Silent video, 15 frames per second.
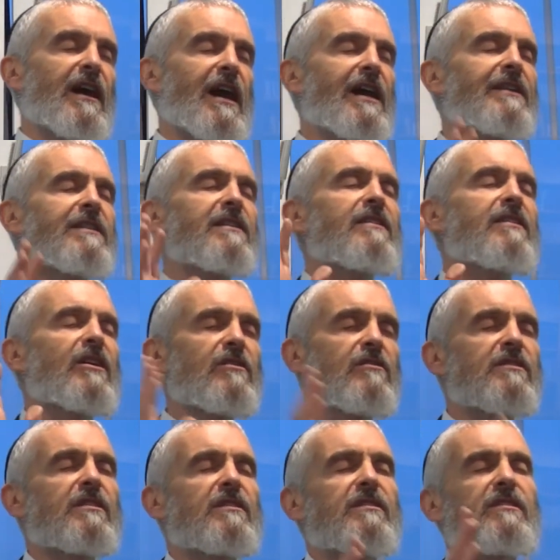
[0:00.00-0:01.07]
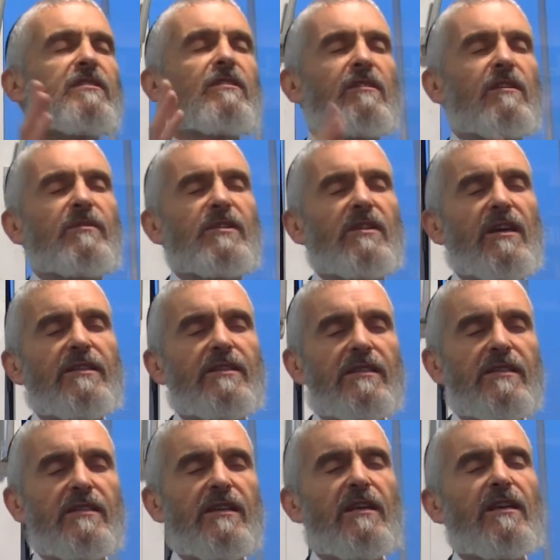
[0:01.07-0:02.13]
Under those
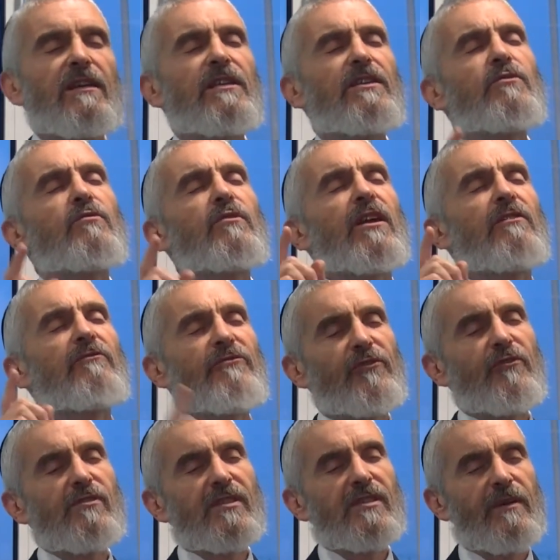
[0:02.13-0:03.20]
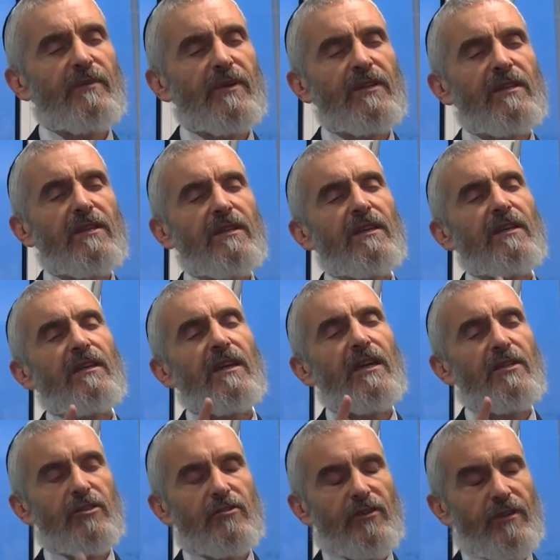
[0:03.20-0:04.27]
circumstances, you can force somebody
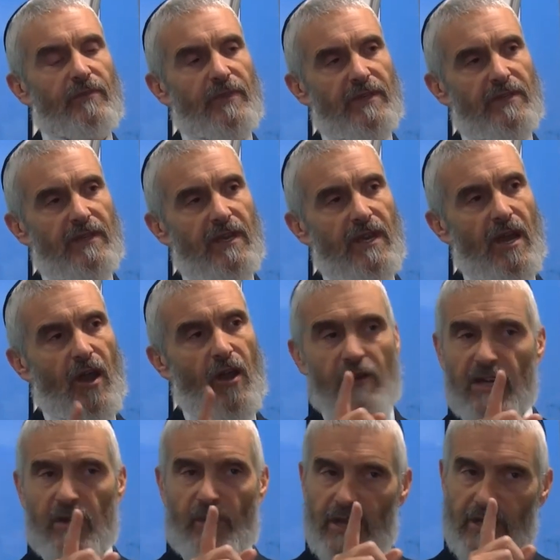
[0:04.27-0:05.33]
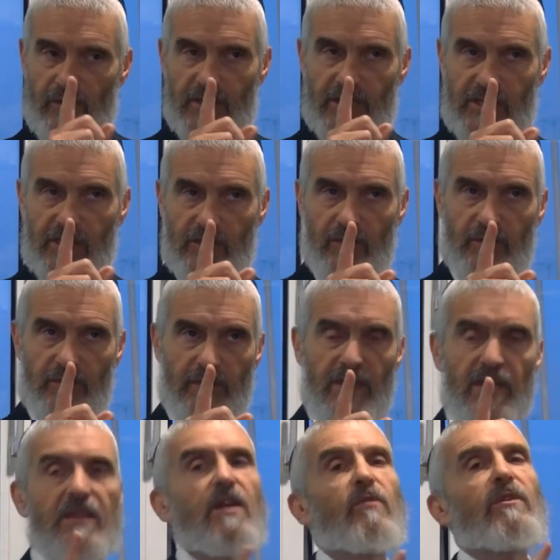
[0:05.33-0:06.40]
into treatment. Only where you assume
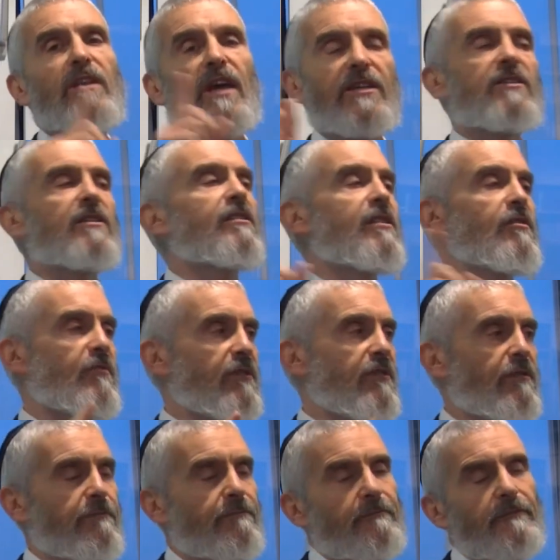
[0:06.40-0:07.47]
they will later agree with you.